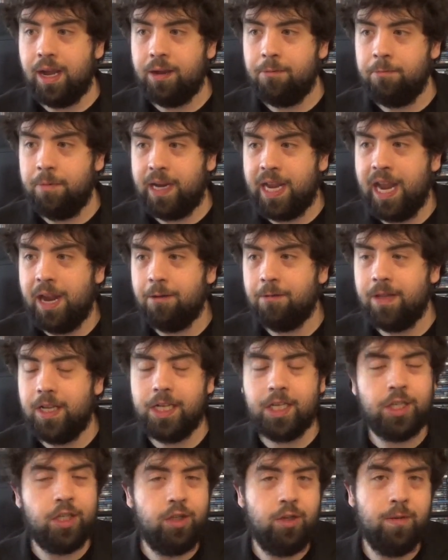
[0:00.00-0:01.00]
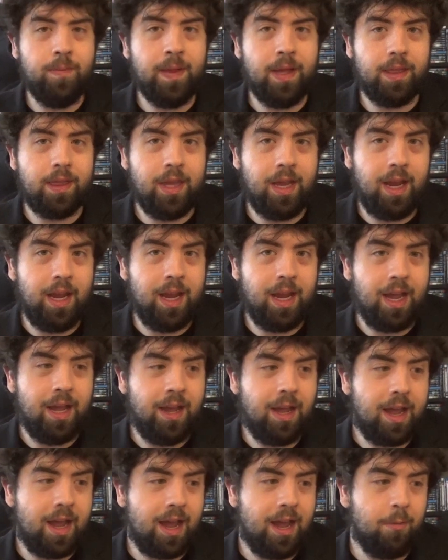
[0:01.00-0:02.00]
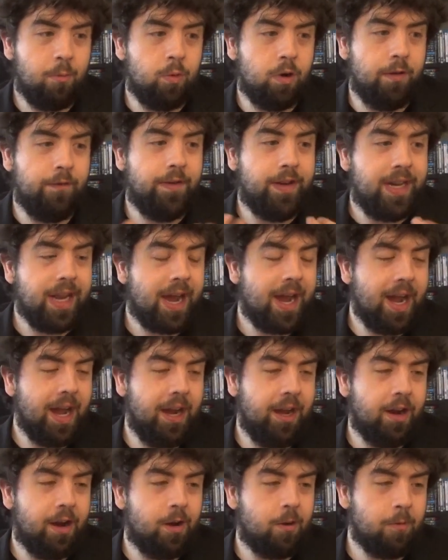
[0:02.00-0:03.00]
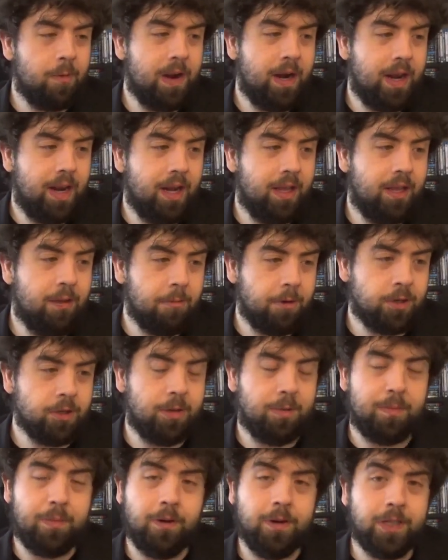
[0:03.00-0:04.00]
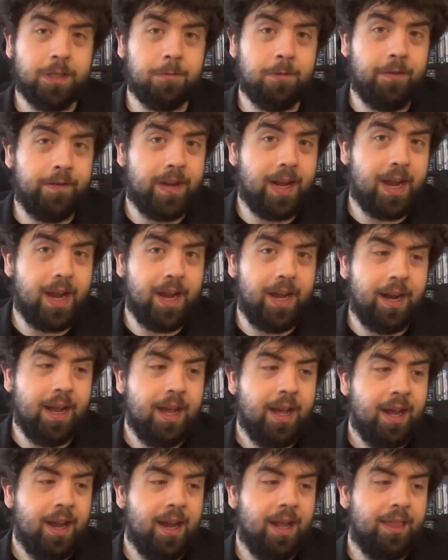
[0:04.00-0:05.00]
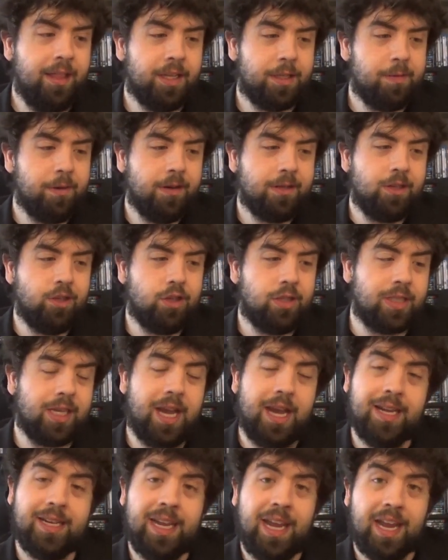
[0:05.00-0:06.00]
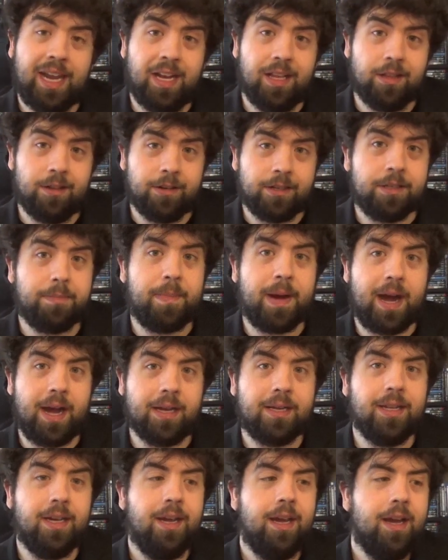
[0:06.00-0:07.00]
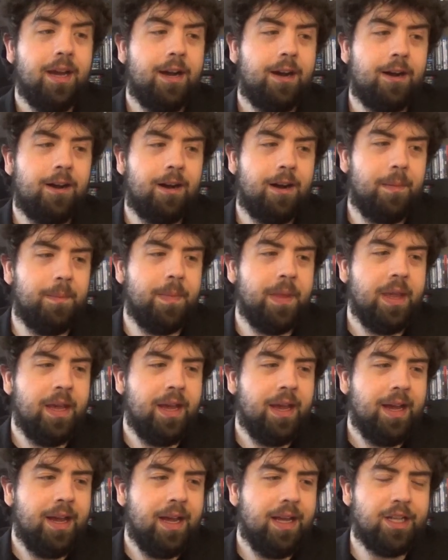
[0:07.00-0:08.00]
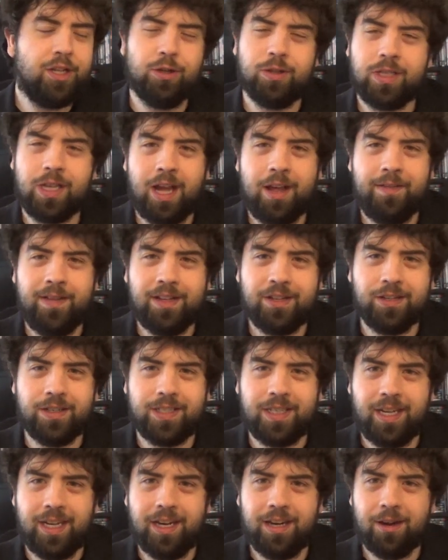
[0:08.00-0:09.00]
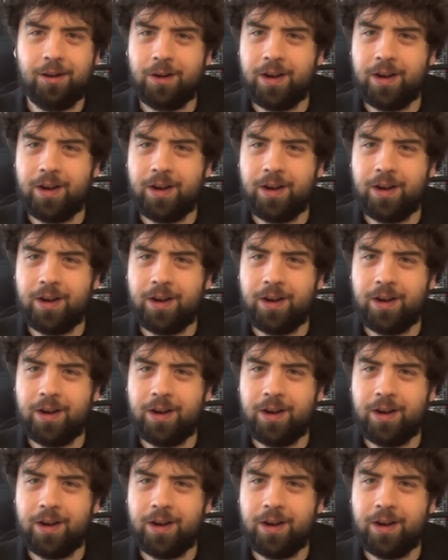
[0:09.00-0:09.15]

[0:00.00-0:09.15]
we can't really assume that they would have died already. The original person would have died, and this person is just kind of taking their spot. So it's kind of interesting,